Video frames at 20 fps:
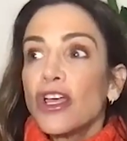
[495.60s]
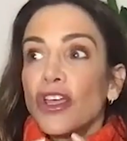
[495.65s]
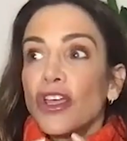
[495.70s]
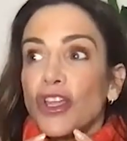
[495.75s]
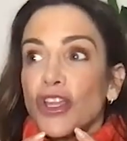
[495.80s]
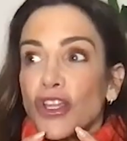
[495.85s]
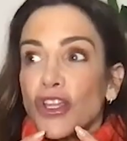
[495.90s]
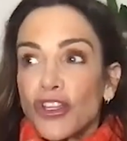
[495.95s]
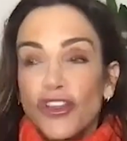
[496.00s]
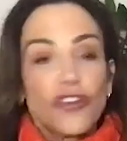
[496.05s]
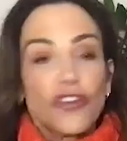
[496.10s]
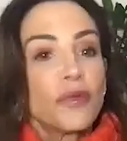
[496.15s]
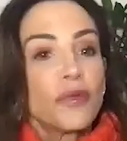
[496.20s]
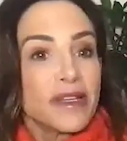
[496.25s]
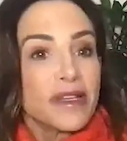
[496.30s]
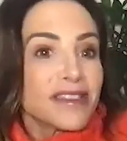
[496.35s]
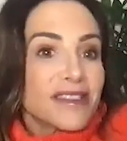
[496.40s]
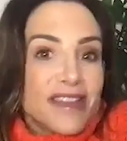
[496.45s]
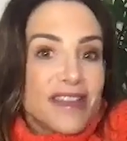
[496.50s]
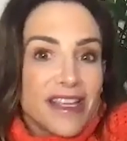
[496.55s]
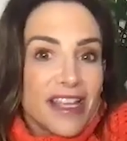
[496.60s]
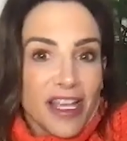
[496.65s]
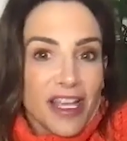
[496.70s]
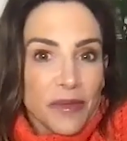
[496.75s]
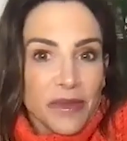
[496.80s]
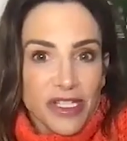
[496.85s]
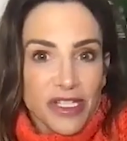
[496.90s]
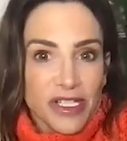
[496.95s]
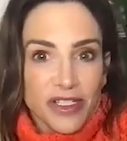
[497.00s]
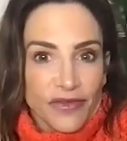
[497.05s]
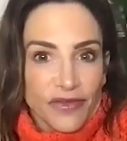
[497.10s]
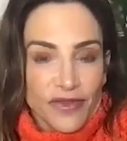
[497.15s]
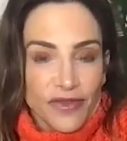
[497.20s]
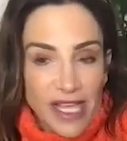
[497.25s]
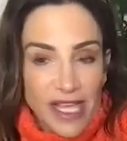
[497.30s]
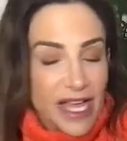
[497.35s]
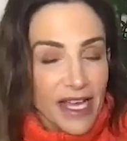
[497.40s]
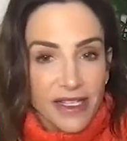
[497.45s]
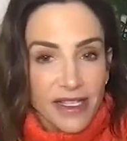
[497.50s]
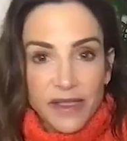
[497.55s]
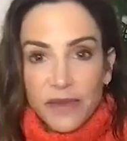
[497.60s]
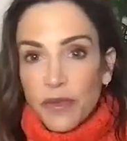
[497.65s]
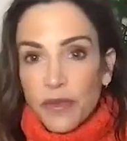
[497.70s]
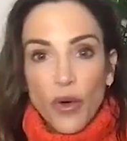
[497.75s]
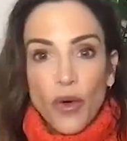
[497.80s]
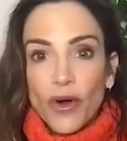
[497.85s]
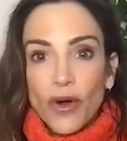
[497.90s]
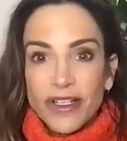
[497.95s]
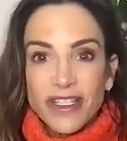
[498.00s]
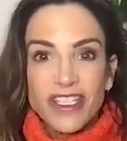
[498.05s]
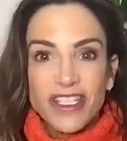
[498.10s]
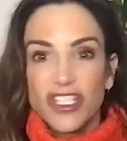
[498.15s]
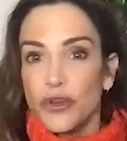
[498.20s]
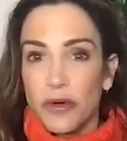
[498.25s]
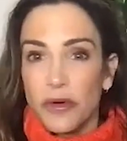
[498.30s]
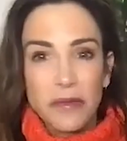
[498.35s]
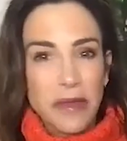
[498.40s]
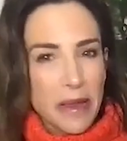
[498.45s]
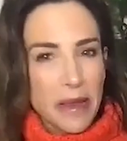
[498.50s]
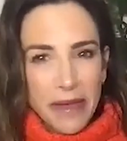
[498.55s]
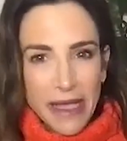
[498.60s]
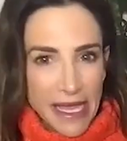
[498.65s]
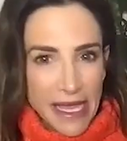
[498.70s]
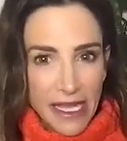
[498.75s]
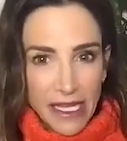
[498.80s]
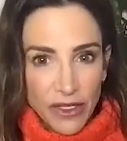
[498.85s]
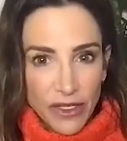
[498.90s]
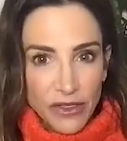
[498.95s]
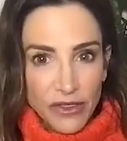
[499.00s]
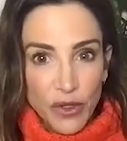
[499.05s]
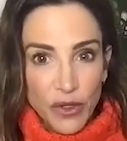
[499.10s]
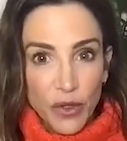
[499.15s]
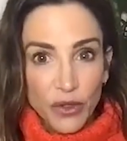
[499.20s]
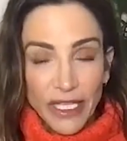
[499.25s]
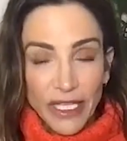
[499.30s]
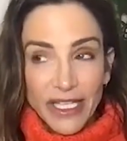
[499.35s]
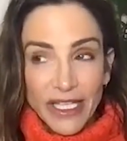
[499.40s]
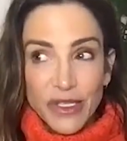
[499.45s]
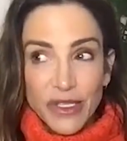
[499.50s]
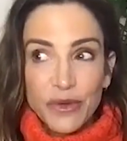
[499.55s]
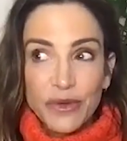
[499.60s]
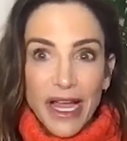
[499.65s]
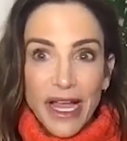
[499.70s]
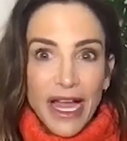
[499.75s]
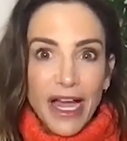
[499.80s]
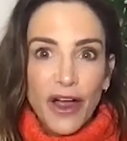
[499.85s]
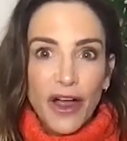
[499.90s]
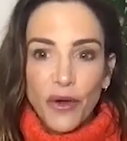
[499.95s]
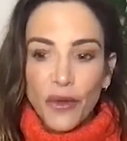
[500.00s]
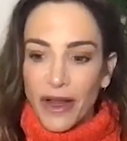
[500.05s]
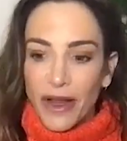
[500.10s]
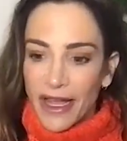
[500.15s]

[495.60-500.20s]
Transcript: you've been seeing images of sex and porn since you were maybe eight years old and so now